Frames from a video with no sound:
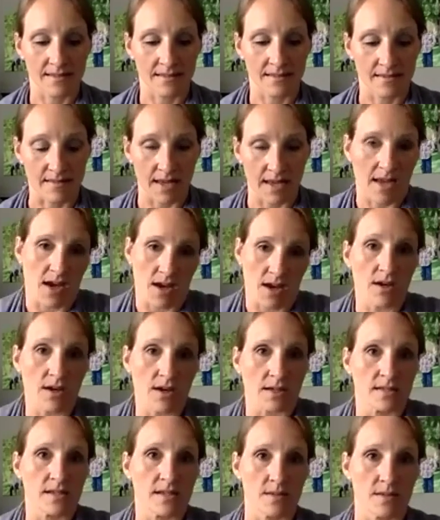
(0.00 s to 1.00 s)
they got
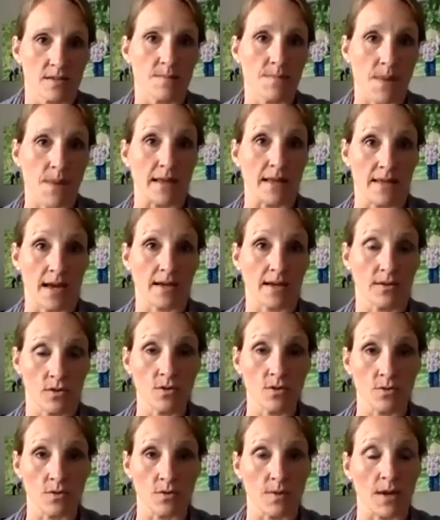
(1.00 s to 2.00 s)
hooked by that
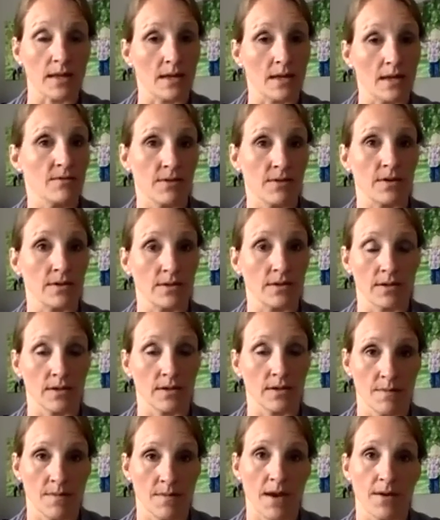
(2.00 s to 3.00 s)
gluten, by that very little
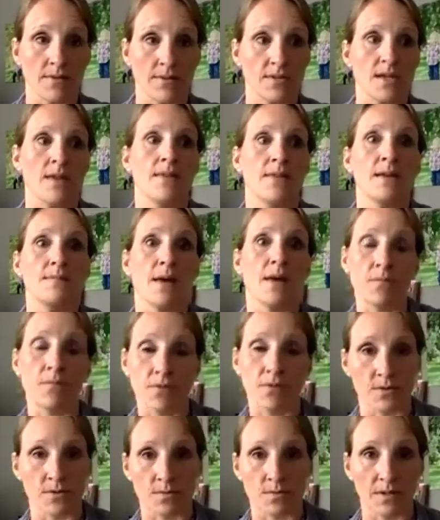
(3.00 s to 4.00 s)
amount. And then mom
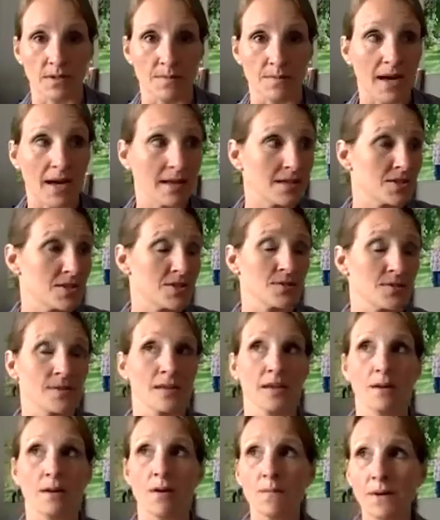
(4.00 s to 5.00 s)
feels really bad because she was
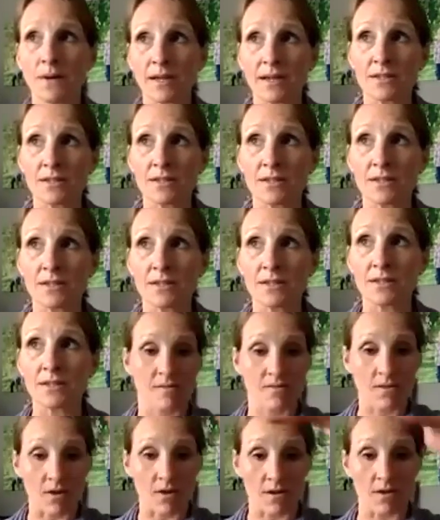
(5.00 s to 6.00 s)
like, oh my gosh, it's
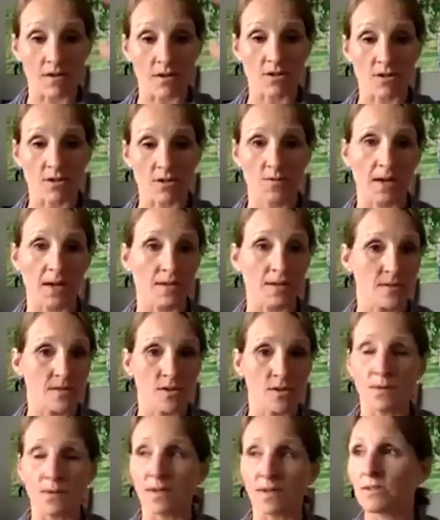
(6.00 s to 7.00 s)
this large pot of
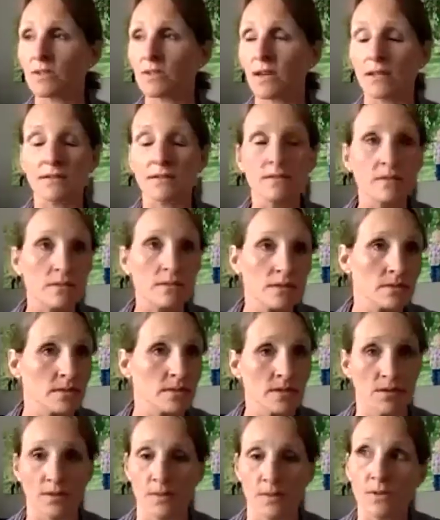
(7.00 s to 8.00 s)
soup. And I
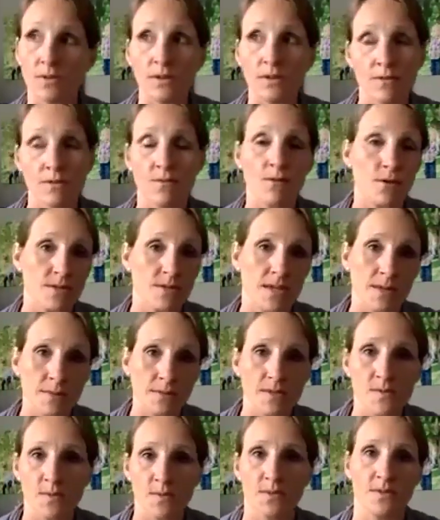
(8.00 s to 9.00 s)
literally only put like 4
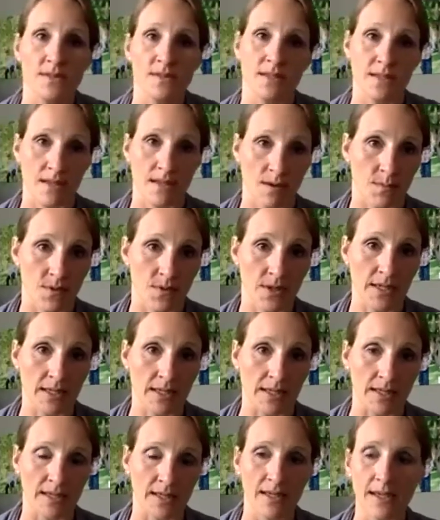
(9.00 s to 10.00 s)
tablespoons in to help
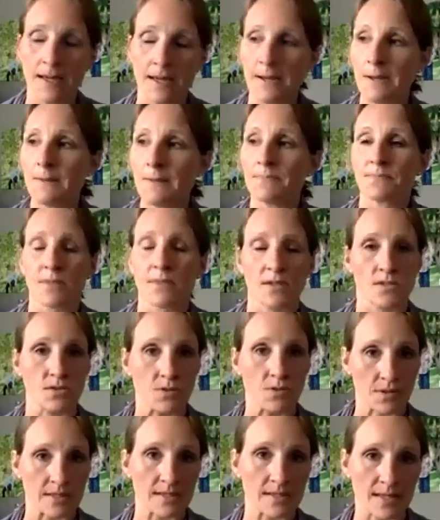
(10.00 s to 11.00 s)
thicken it. So
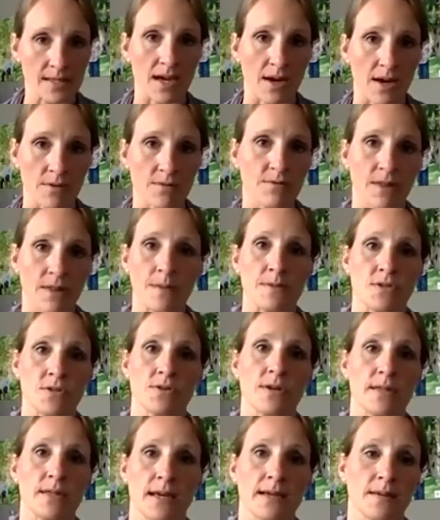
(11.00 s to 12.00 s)
you can see how
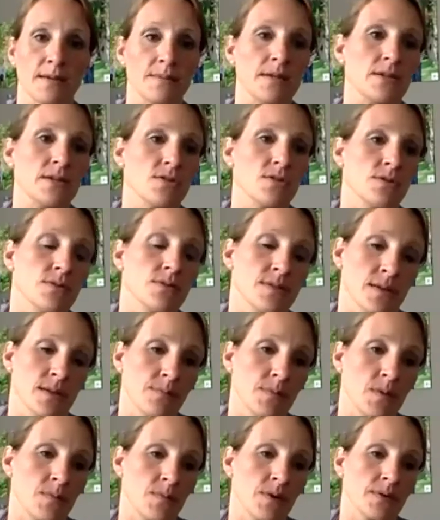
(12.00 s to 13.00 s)
inflammatory that can be to
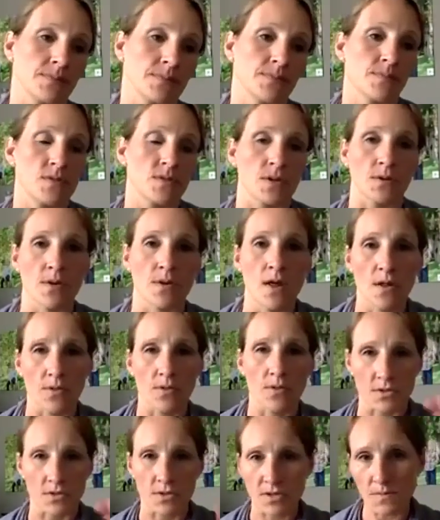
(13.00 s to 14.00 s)
some people. So
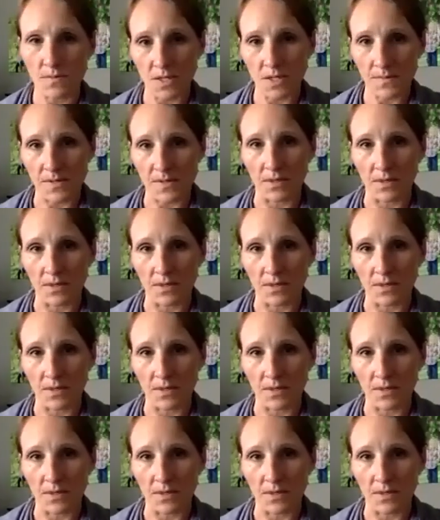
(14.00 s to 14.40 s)
those are some tips on